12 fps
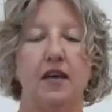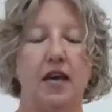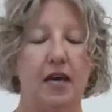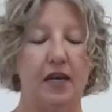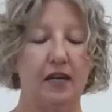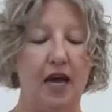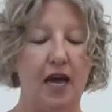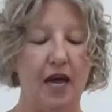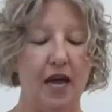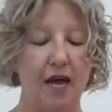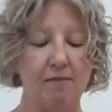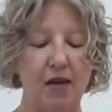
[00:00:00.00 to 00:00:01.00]
and
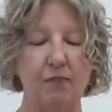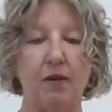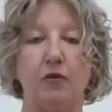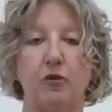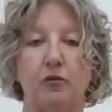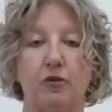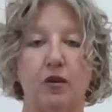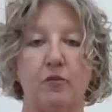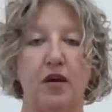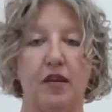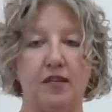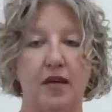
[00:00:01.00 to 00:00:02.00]
I made my whipped cream
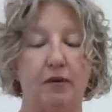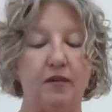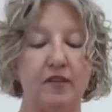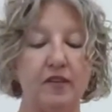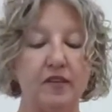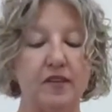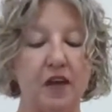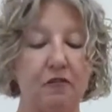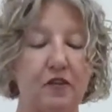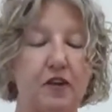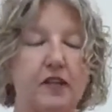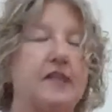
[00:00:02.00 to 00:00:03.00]
ahead of time because this
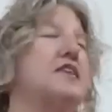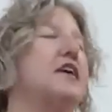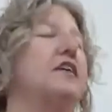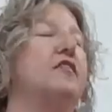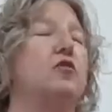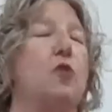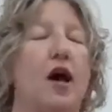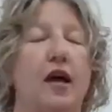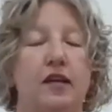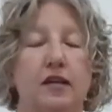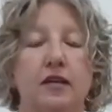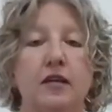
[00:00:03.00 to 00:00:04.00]
definitely takes a
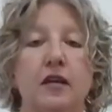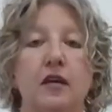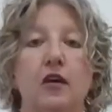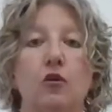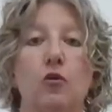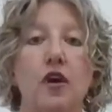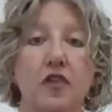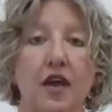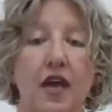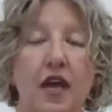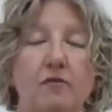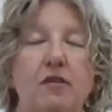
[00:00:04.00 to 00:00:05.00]
while with a
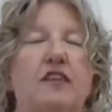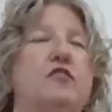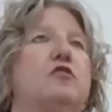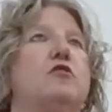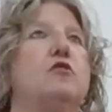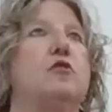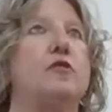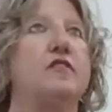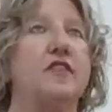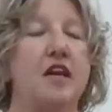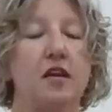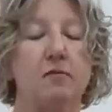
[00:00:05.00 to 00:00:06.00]
hand mixer or a
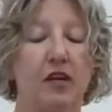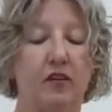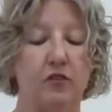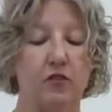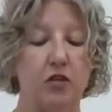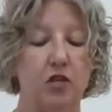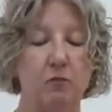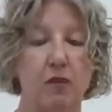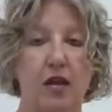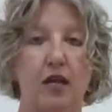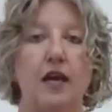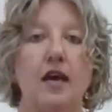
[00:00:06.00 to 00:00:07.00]
stand mixer to
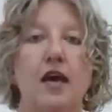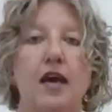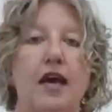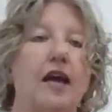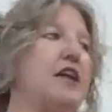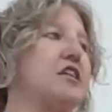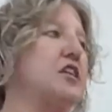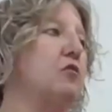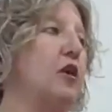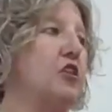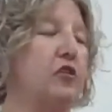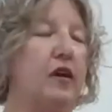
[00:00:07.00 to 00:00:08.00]
make. And I didn't
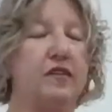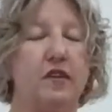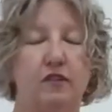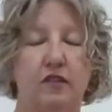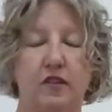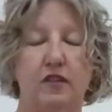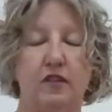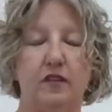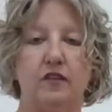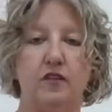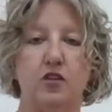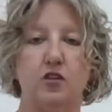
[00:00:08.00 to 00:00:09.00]
want you guys to have to sit and
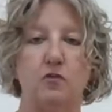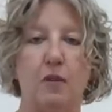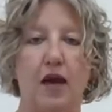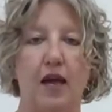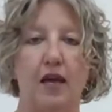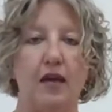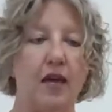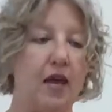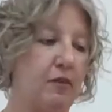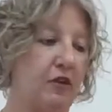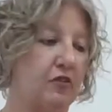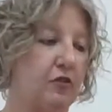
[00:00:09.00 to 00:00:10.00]
listen to my
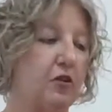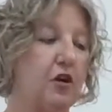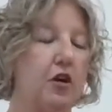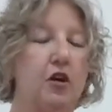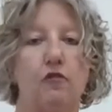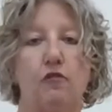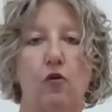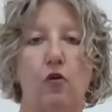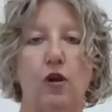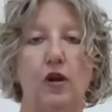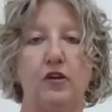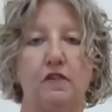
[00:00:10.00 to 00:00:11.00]
hand mixer
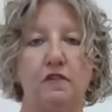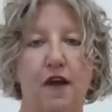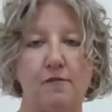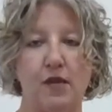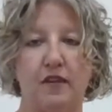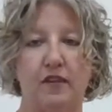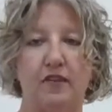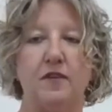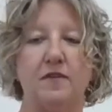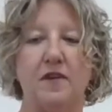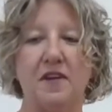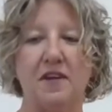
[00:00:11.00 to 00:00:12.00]
for a good five minutes.
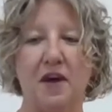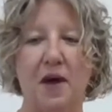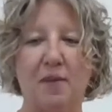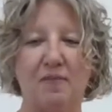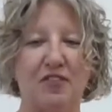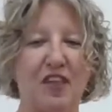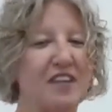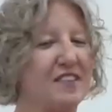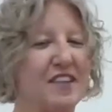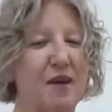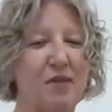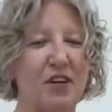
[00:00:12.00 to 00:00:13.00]
Um, so that
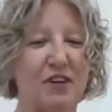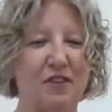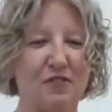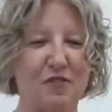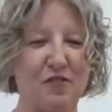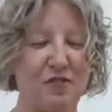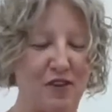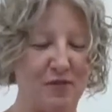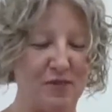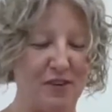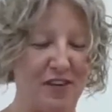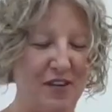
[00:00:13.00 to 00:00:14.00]
does not make good for
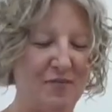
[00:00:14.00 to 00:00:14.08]
Facebook.